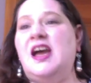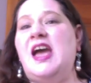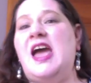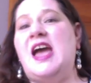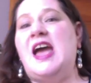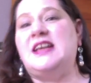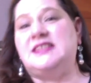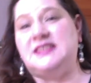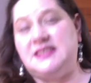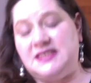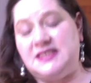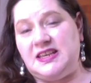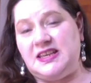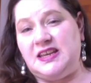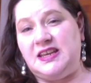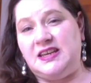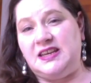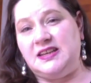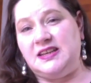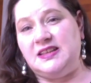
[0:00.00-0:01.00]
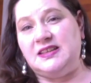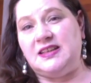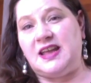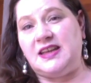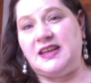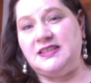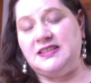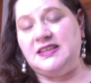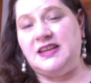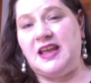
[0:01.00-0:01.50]
as a teen in
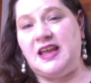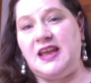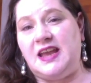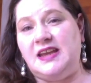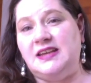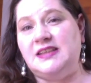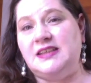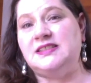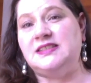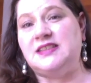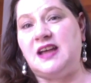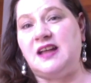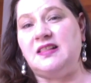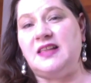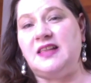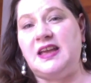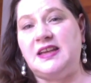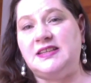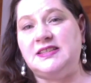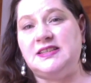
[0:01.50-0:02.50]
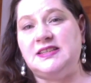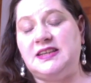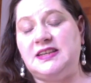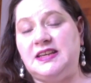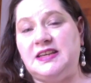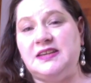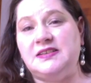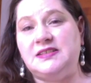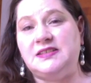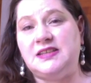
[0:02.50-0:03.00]
1980 Salt Lake City,
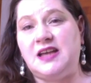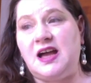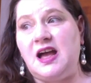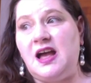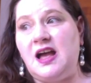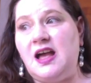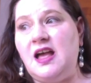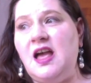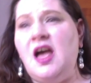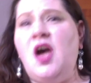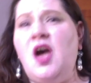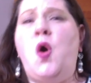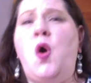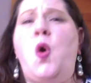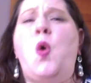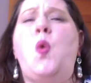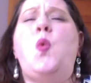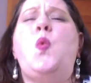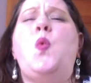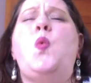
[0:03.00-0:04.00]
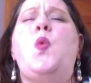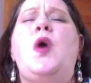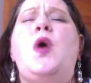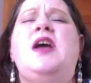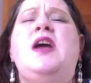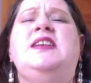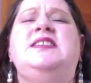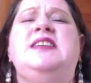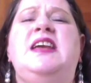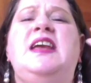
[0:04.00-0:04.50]
Utah
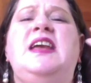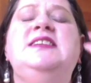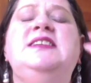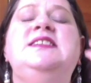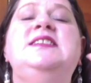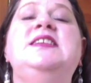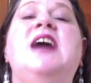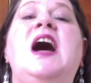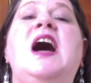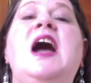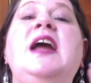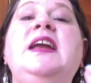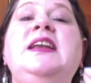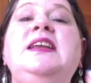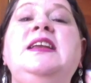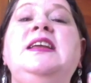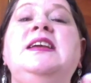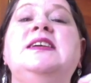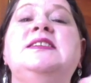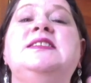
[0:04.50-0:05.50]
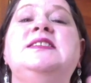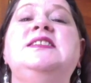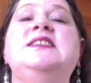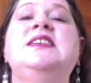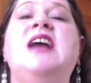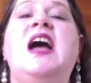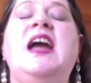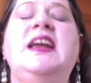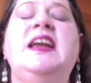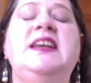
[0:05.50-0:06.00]
was a tiniest,
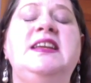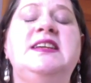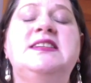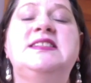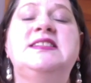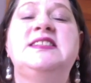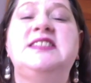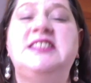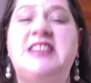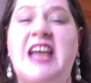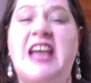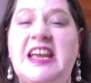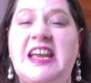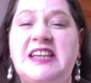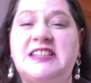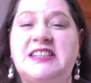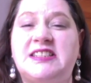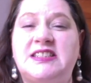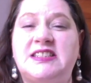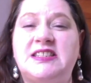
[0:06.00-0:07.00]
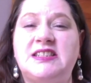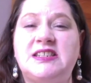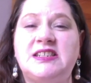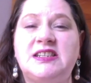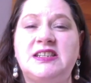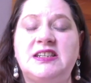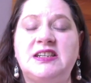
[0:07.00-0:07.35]
tiniest taste